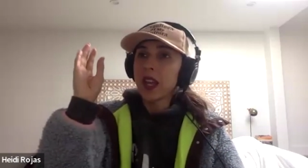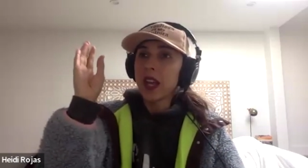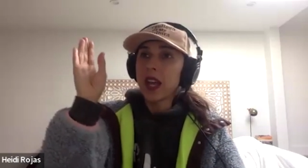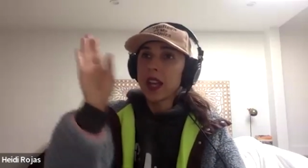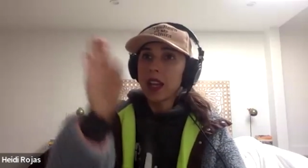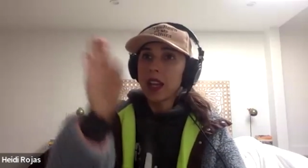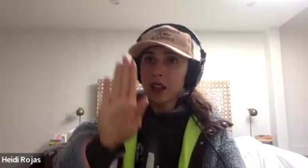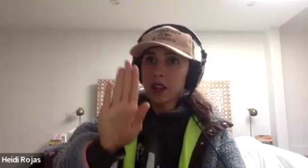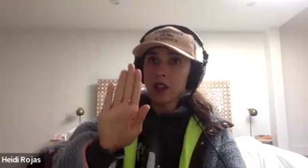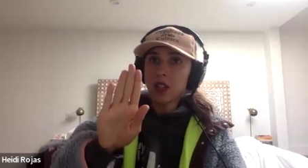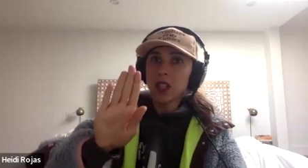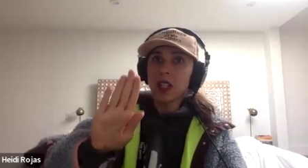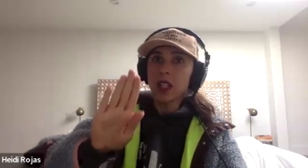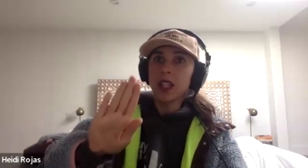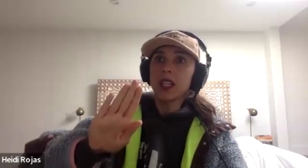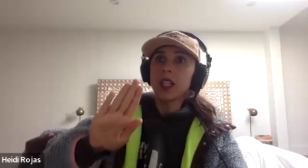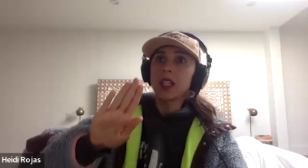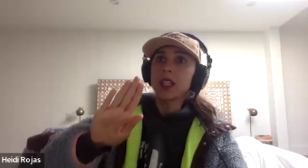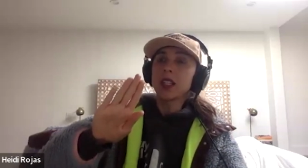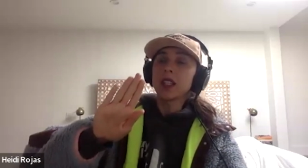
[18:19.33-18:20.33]
I
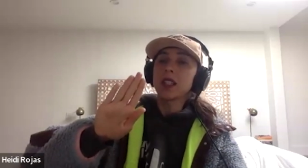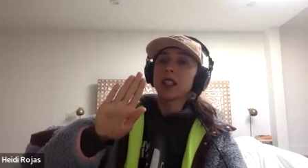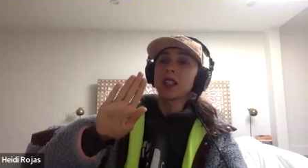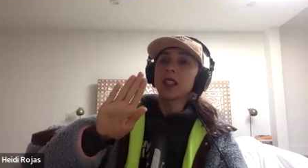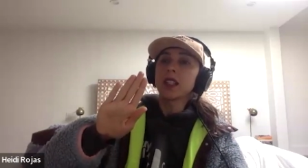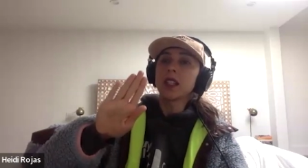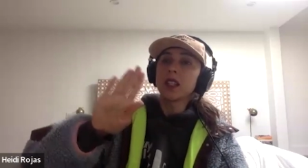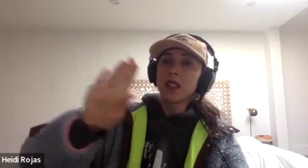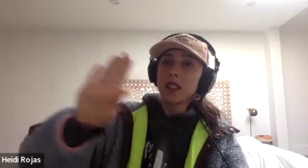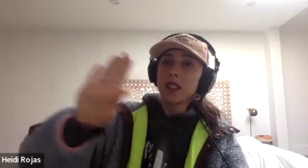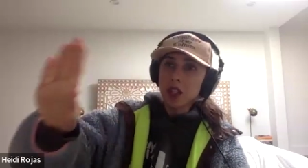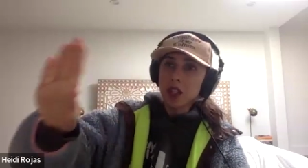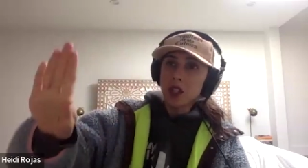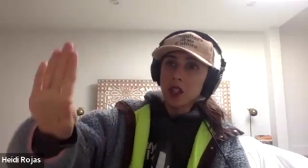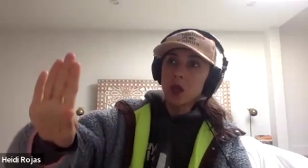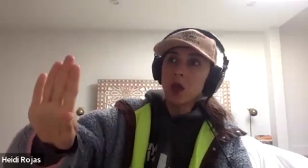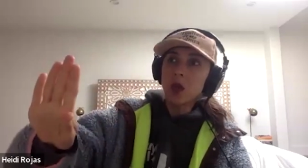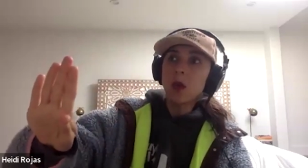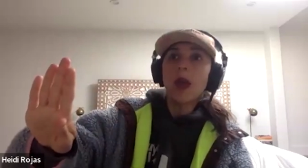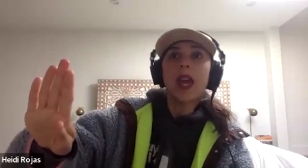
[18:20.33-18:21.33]
actually can send
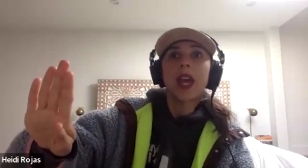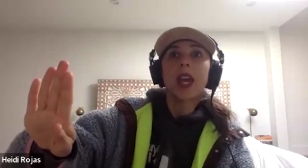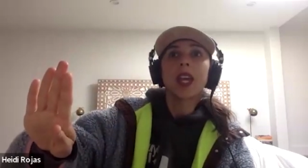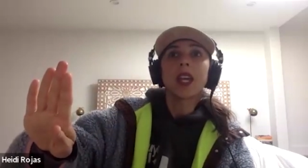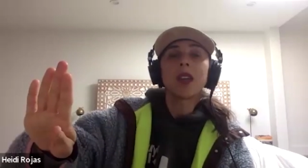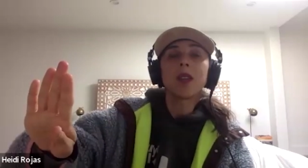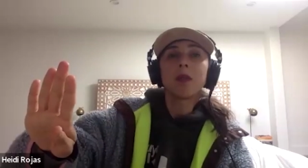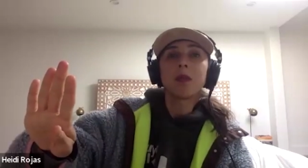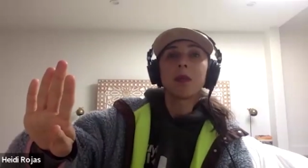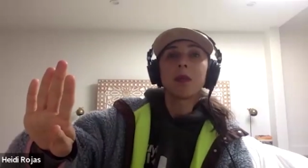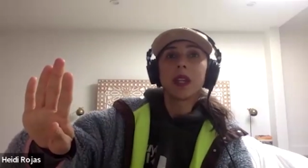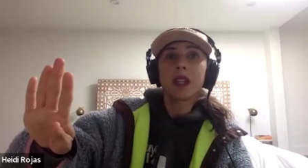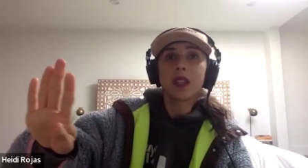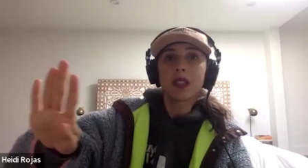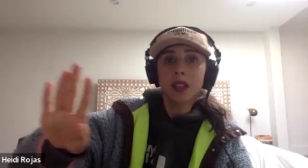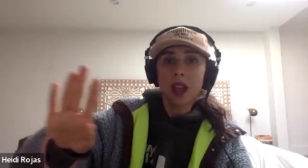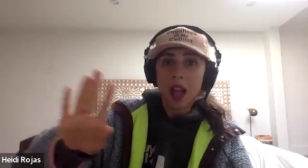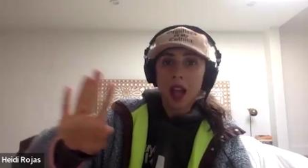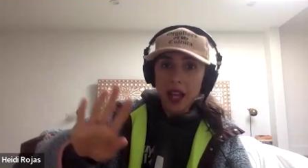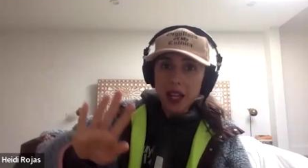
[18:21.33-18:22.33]
you away
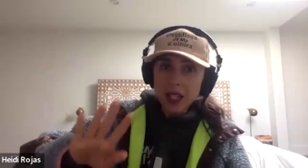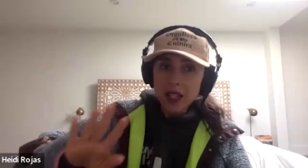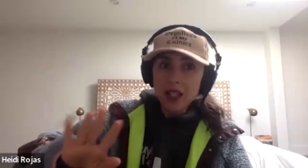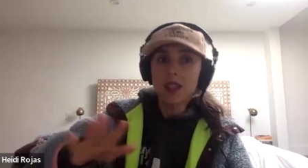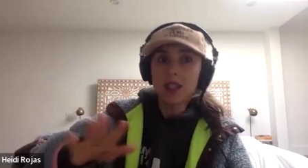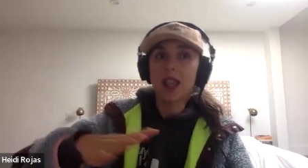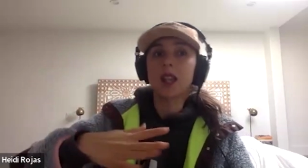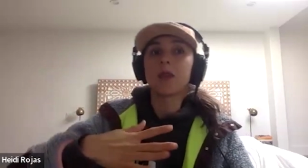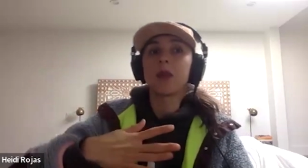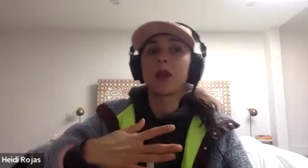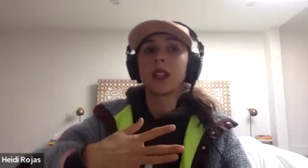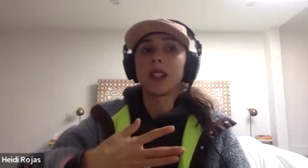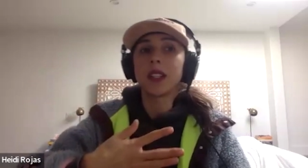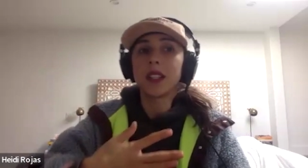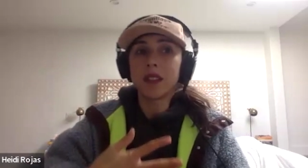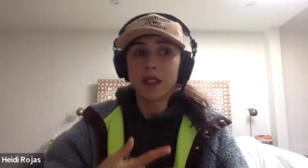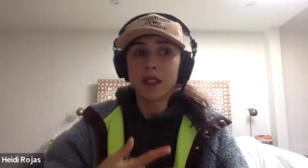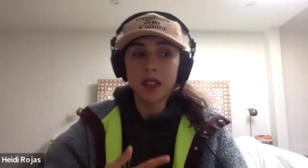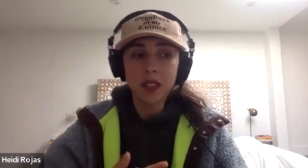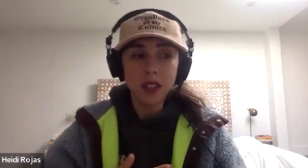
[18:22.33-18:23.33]
because I decide what
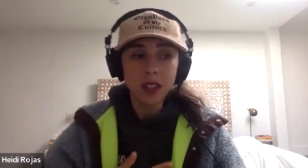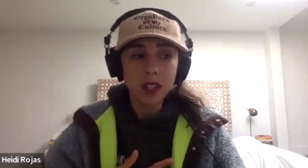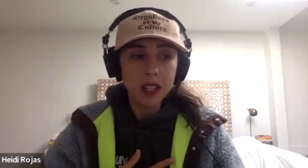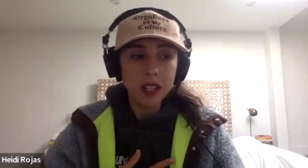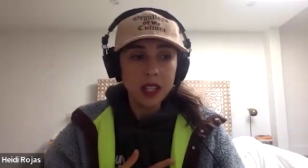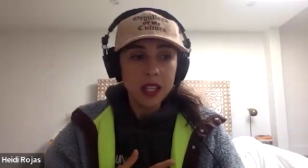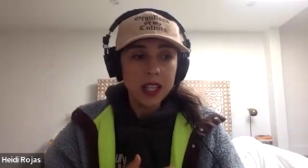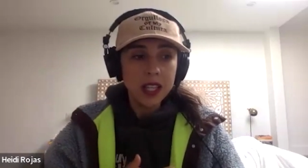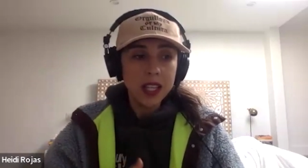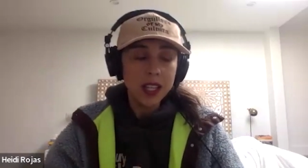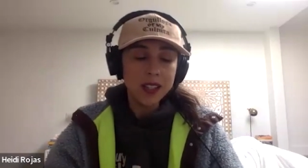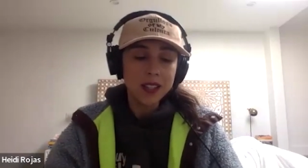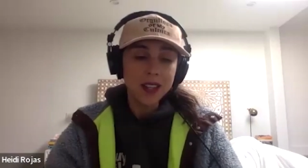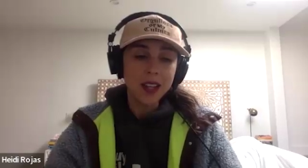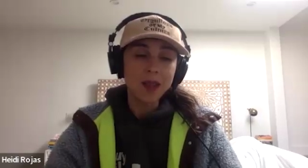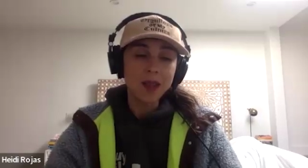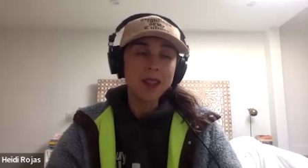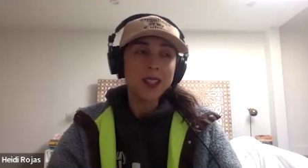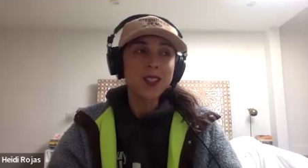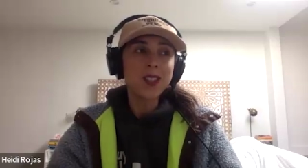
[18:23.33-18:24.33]
lives
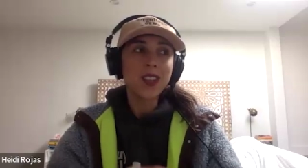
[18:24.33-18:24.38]
inside of me.